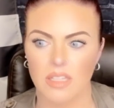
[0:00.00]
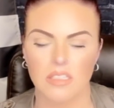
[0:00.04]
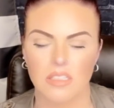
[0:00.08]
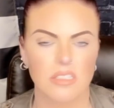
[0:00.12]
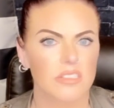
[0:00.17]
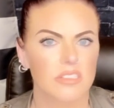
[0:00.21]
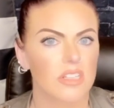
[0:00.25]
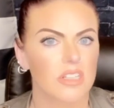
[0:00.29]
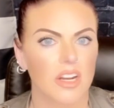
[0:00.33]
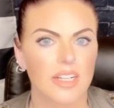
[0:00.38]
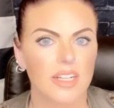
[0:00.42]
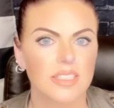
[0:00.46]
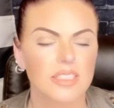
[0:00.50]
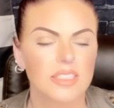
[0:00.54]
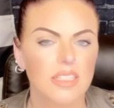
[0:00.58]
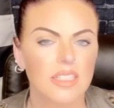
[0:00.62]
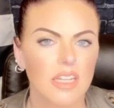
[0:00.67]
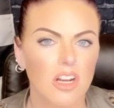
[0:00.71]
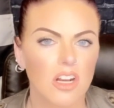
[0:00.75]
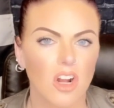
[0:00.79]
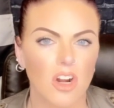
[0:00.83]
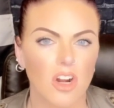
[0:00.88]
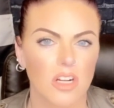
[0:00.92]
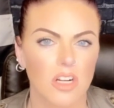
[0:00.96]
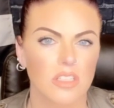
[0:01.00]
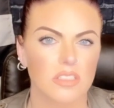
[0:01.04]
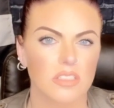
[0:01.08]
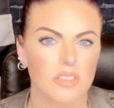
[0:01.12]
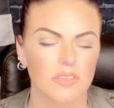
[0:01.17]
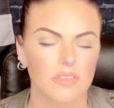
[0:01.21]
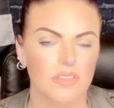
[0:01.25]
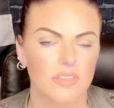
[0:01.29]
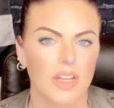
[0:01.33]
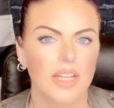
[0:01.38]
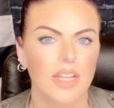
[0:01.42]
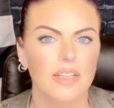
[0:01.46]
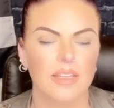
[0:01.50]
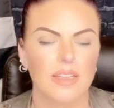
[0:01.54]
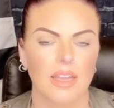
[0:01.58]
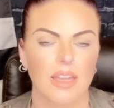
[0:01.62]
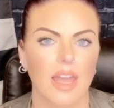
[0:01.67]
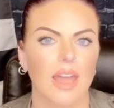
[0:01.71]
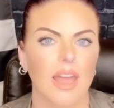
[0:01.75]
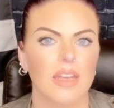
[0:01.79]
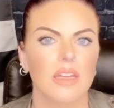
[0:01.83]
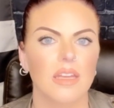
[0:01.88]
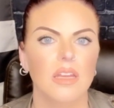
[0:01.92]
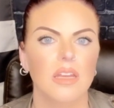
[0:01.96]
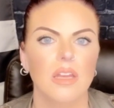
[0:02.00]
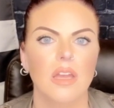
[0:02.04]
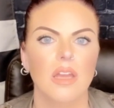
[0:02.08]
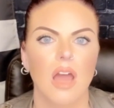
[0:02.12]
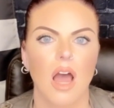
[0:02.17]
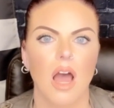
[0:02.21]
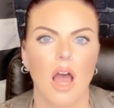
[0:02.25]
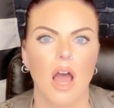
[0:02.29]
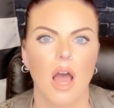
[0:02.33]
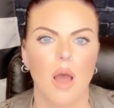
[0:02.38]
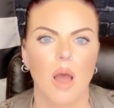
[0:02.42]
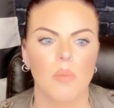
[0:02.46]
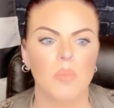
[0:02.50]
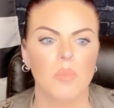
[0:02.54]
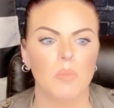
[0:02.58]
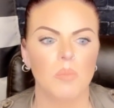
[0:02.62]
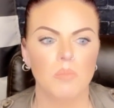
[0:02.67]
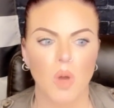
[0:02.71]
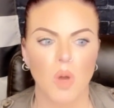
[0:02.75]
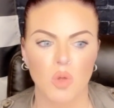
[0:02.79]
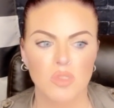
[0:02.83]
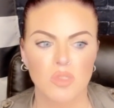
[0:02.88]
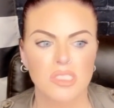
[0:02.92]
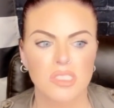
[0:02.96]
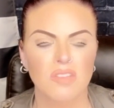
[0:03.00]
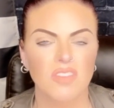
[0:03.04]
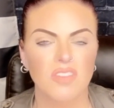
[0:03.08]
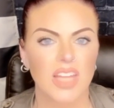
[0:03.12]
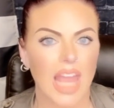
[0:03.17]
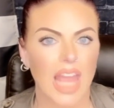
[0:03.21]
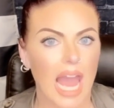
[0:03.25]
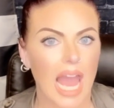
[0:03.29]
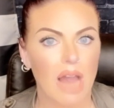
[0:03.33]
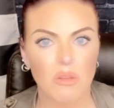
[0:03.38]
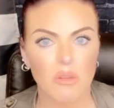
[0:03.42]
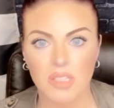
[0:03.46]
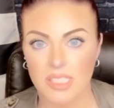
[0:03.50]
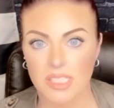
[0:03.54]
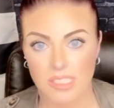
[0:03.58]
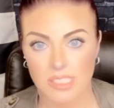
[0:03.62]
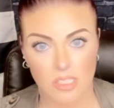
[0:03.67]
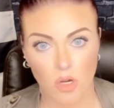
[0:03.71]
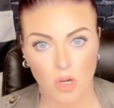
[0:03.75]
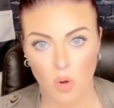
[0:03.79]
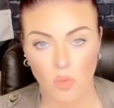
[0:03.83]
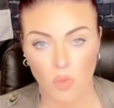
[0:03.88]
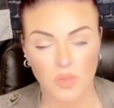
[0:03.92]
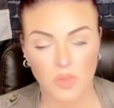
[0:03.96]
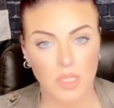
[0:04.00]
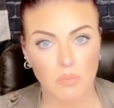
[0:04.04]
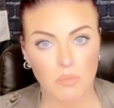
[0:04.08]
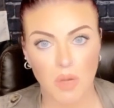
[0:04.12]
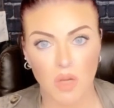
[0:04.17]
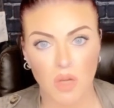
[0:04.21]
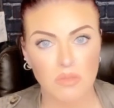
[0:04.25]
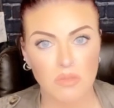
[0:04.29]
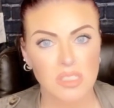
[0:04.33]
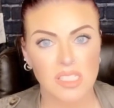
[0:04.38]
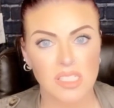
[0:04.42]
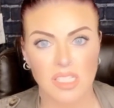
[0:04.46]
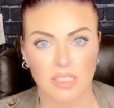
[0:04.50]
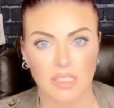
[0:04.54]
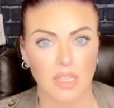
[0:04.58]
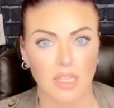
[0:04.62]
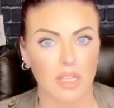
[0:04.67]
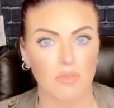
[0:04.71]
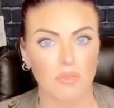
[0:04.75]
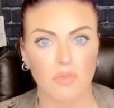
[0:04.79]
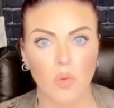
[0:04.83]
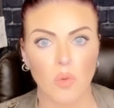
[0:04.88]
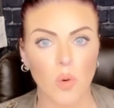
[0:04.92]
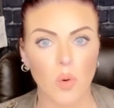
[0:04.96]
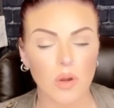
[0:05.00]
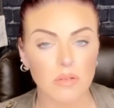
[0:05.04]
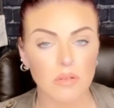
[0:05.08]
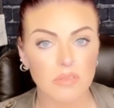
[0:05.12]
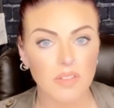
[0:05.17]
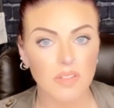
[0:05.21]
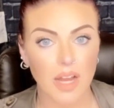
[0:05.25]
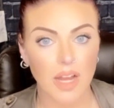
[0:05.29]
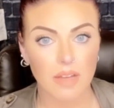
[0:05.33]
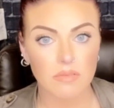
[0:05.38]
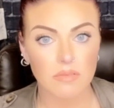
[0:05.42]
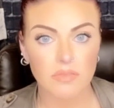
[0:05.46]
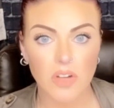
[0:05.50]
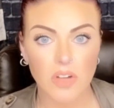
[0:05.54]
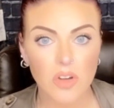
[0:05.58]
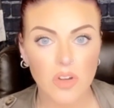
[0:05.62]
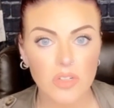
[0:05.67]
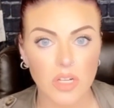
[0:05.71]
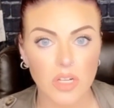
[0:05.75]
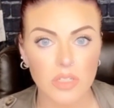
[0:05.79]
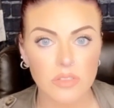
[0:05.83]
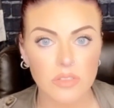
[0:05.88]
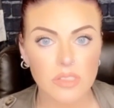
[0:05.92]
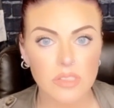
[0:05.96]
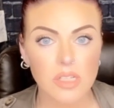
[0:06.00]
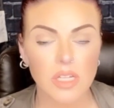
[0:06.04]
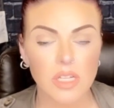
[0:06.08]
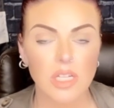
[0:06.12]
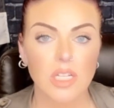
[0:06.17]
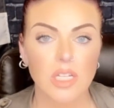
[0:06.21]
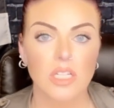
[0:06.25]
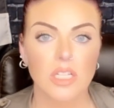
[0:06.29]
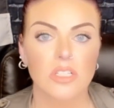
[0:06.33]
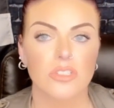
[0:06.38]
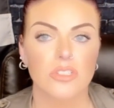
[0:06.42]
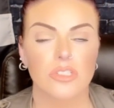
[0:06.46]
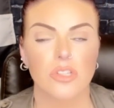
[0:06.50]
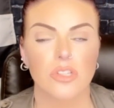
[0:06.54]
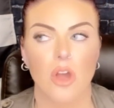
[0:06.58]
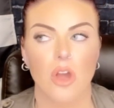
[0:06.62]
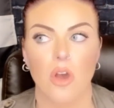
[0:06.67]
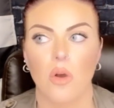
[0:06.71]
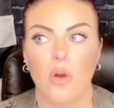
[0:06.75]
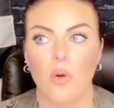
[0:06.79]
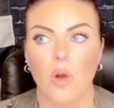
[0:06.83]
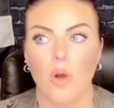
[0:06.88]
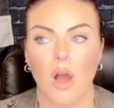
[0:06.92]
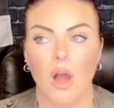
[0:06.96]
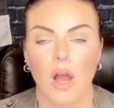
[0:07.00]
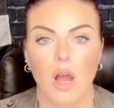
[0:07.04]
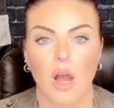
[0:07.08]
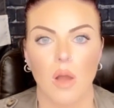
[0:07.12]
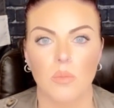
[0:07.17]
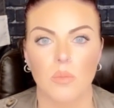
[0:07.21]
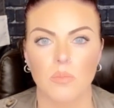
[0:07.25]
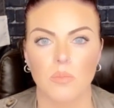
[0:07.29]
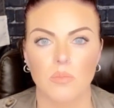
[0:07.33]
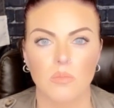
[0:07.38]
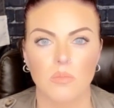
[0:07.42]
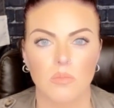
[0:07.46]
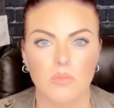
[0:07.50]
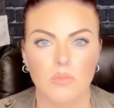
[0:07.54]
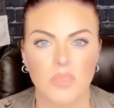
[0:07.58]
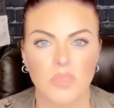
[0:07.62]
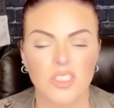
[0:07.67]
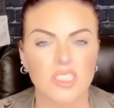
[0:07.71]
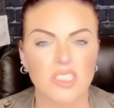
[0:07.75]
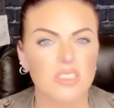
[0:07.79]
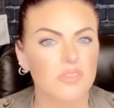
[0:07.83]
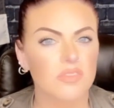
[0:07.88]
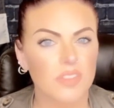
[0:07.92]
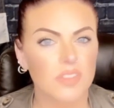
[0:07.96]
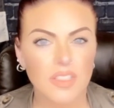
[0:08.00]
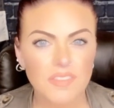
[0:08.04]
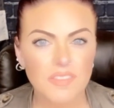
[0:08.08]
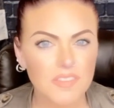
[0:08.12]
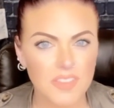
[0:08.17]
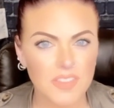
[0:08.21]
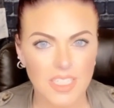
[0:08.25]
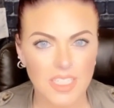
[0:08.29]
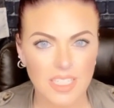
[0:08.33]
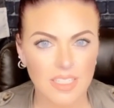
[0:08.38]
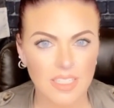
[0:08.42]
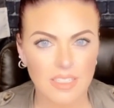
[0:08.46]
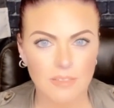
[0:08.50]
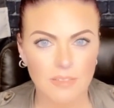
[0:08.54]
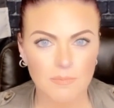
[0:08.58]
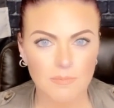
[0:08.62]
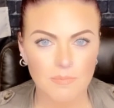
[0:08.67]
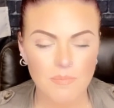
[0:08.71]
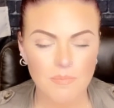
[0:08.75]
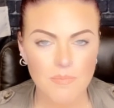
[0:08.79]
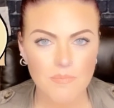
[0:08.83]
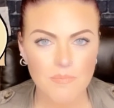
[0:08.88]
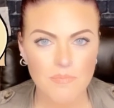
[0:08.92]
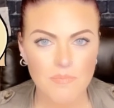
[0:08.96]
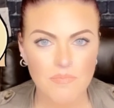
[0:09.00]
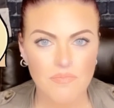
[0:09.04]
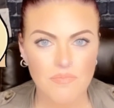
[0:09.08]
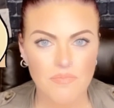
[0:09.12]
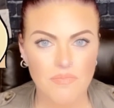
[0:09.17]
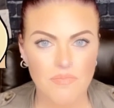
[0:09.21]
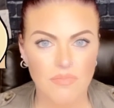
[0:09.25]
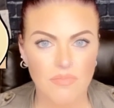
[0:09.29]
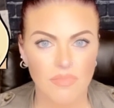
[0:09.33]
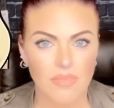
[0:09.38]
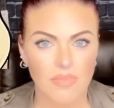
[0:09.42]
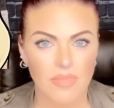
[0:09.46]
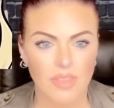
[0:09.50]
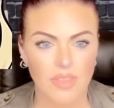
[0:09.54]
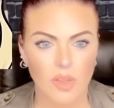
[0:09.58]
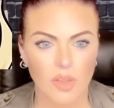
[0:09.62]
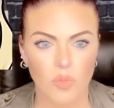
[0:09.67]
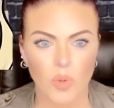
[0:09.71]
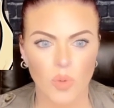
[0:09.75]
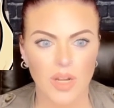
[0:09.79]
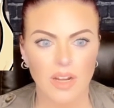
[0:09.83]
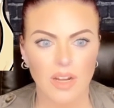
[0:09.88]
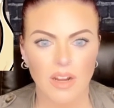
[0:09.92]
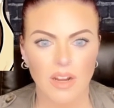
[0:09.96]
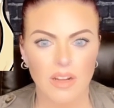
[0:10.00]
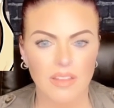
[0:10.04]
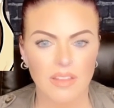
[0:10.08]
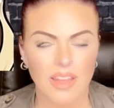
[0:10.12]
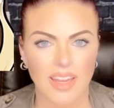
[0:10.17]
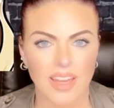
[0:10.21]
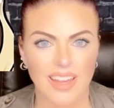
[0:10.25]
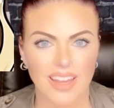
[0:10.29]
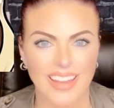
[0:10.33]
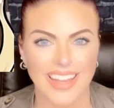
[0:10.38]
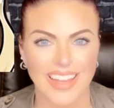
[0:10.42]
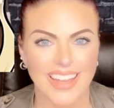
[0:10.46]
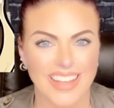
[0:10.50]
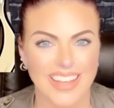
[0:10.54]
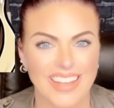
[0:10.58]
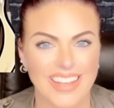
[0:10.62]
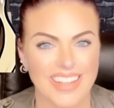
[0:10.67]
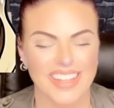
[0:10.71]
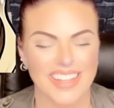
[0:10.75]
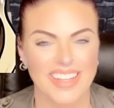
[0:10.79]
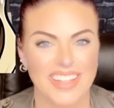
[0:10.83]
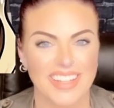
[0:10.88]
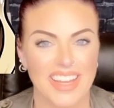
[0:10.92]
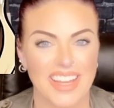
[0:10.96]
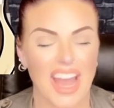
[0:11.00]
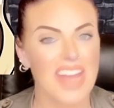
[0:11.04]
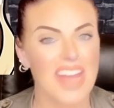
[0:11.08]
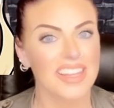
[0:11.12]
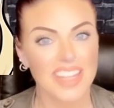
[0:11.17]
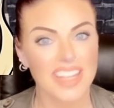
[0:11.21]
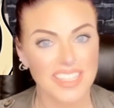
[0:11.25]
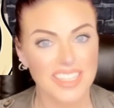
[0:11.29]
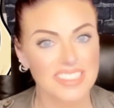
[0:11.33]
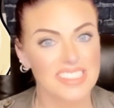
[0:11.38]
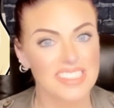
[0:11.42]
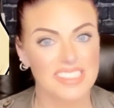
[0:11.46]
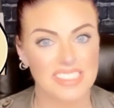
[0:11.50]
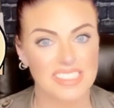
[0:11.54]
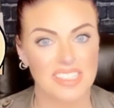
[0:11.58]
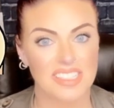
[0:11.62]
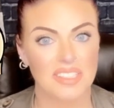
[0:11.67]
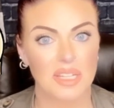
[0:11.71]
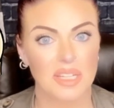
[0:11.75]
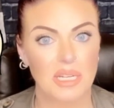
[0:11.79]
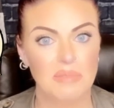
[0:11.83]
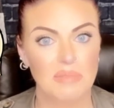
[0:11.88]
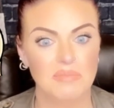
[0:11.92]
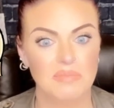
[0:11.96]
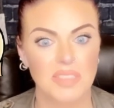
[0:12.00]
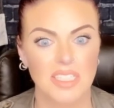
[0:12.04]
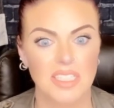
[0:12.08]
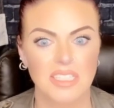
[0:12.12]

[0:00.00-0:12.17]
They're starting to get harder to find again. Most of the outlets are only posting like 4 and 5 photos. So there's 50. Where are they? I'd like to see them.